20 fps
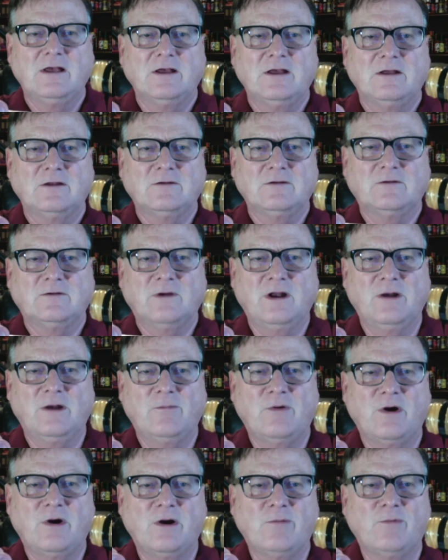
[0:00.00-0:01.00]
Trailer
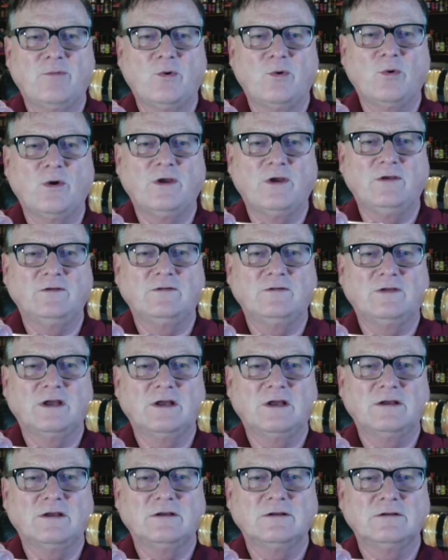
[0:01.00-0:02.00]
Park Boys.
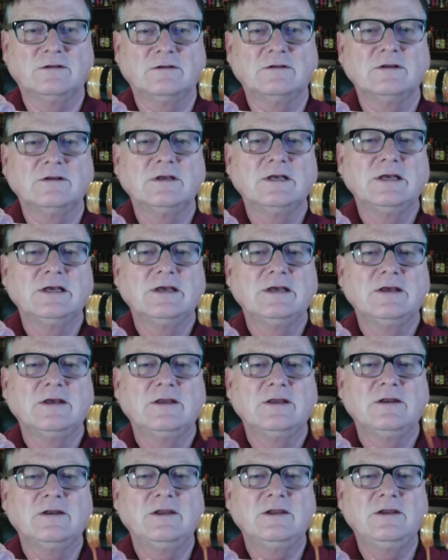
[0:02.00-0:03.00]

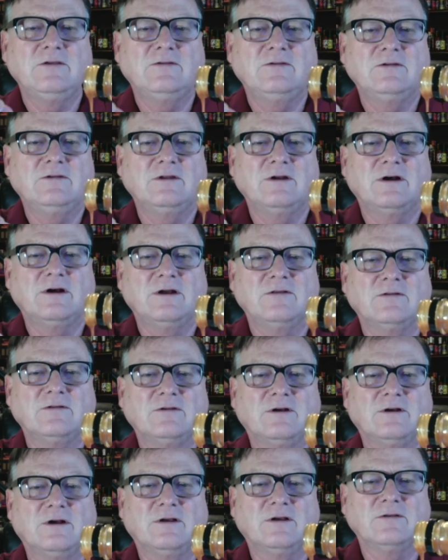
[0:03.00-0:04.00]
Deeecent hot
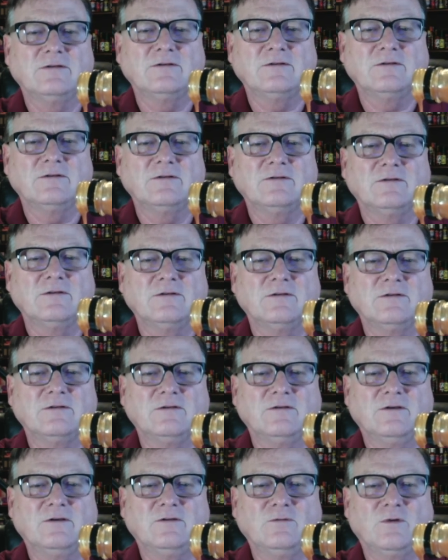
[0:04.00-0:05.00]
sauce.
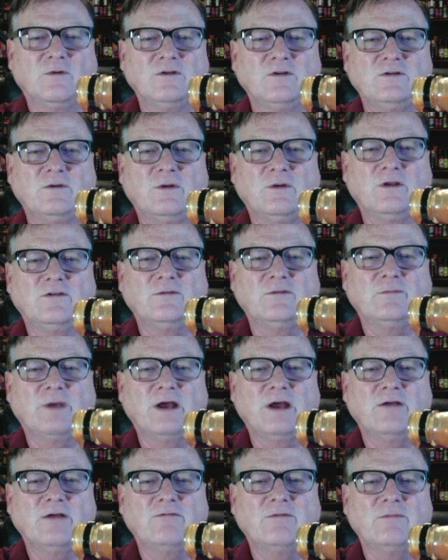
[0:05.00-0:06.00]
Just what you would
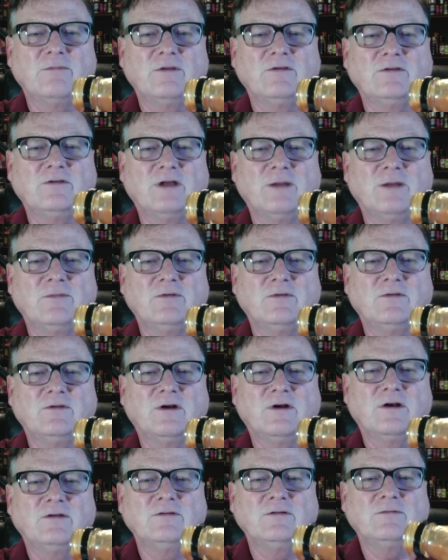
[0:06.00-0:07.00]
expect from this type of
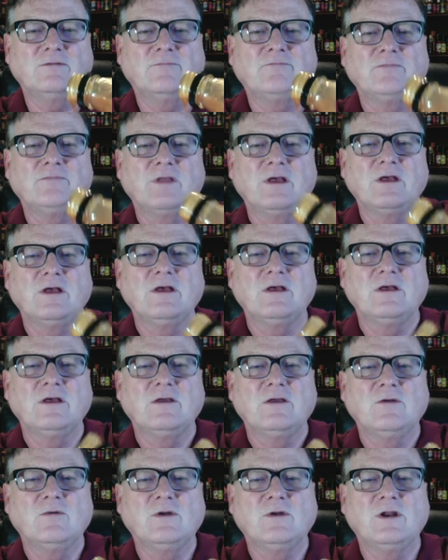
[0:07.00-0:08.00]
sauce.
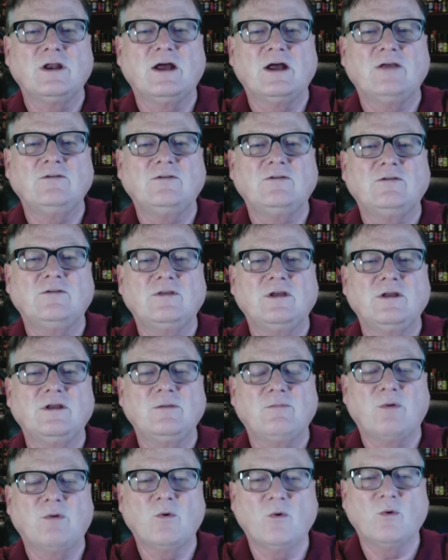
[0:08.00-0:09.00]
You want a nice
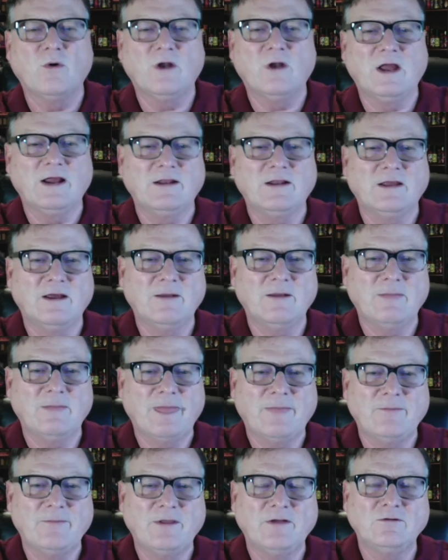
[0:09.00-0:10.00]
thin pour like that,
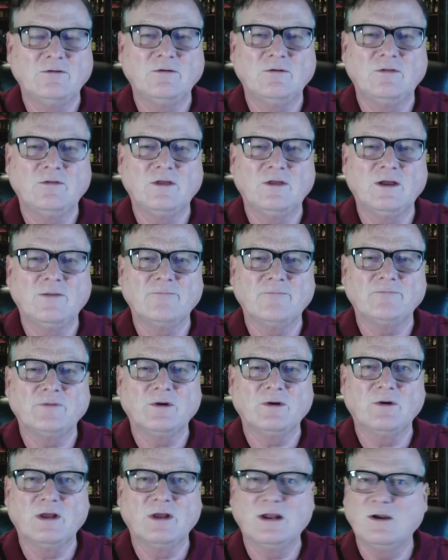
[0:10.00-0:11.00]
not too thick.
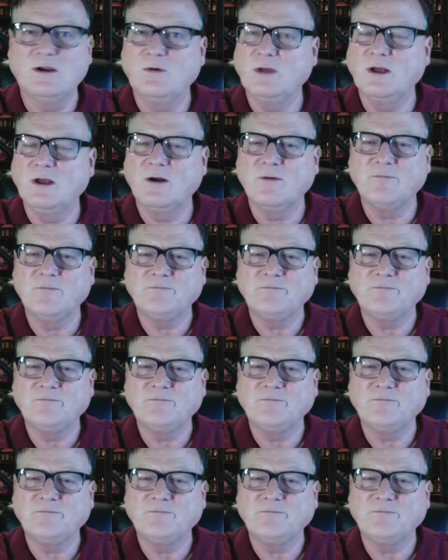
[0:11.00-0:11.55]
All right, here we go.